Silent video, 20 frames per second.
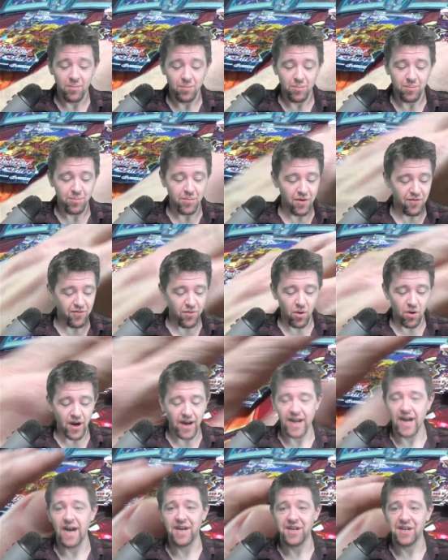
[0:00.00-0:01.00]
before I
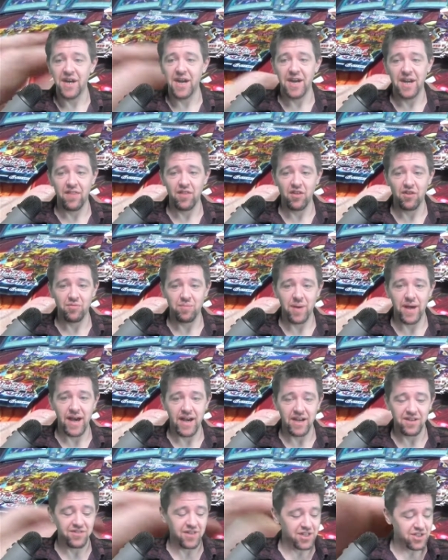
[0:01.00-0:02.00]
got into any of these
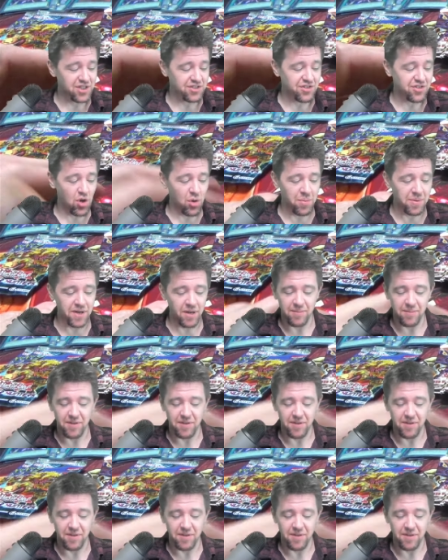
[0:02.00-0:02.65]
packs. I just opened up the